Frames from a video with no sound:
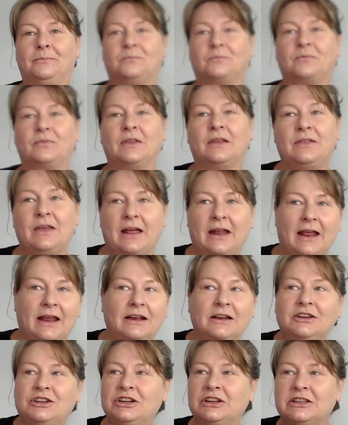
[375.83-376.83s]
that
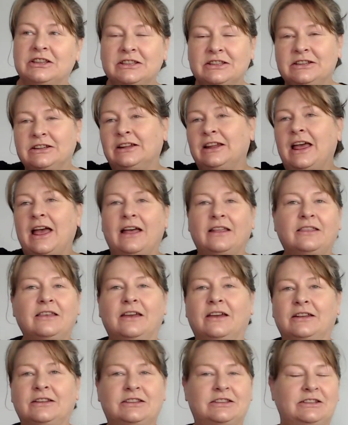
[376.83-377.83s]
energy is still out
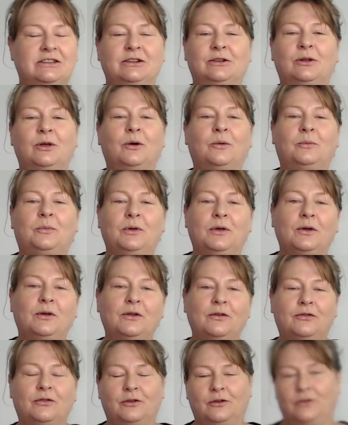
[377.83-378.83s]
there. It's still all
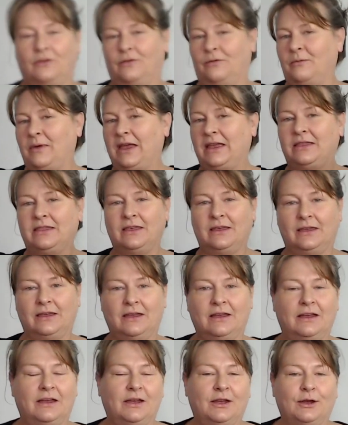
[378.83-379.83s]
beautiful. You've made
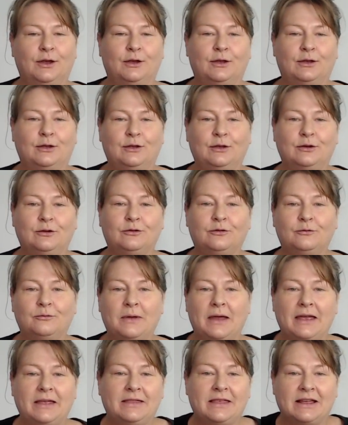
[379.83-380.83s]

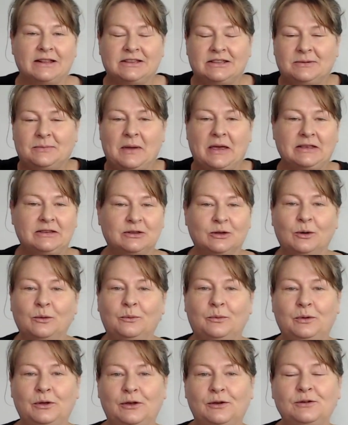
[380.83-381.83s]
that space all
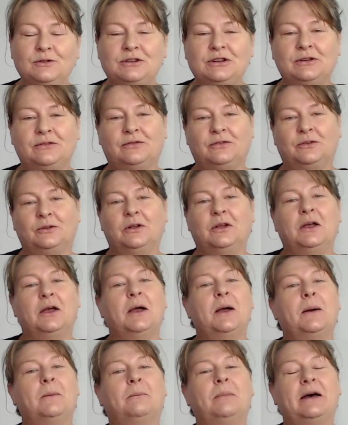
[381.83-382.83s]
beautiful,
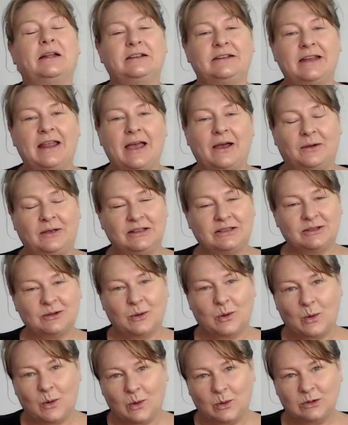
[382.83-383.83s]
but now it's
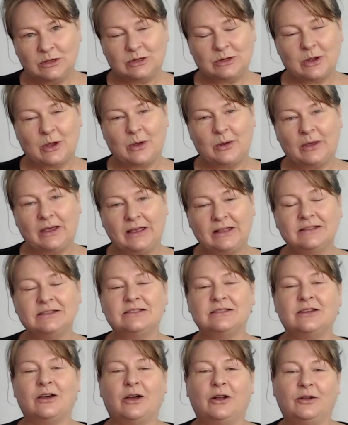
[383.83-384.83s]
also
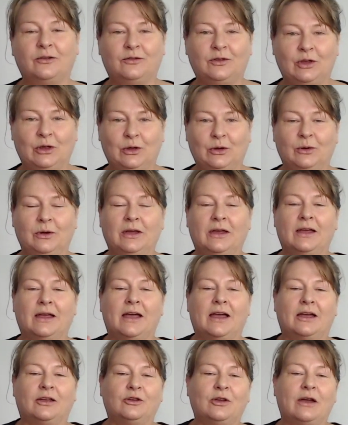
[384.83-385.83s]
inside of you.
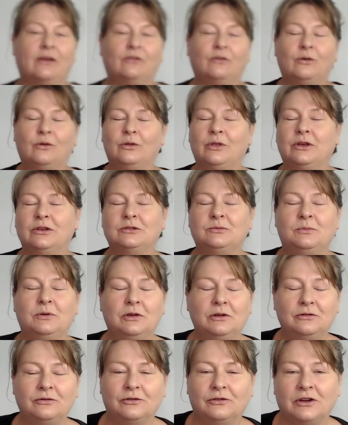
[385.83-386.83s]
You have all those
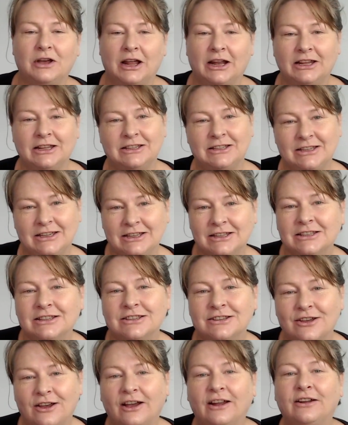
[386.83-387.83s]
beautiful colors
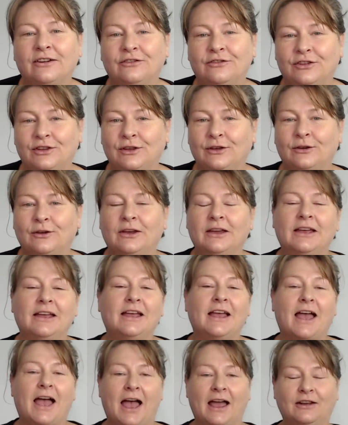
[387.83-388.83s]
inside of you,
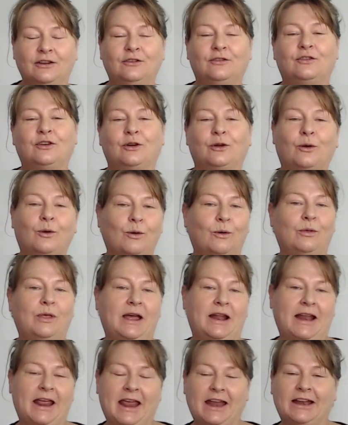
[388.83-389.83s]
and you've got all
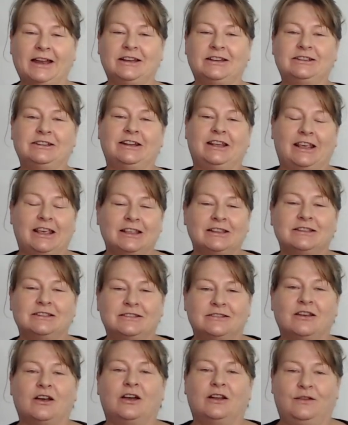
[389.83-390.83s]
that energy
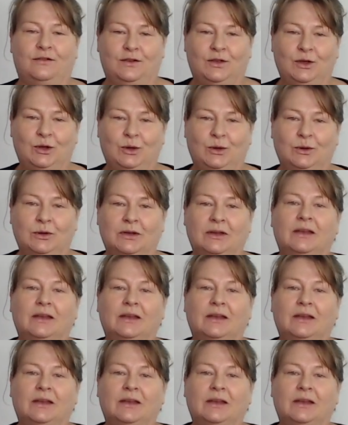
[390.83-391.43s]
inside of you.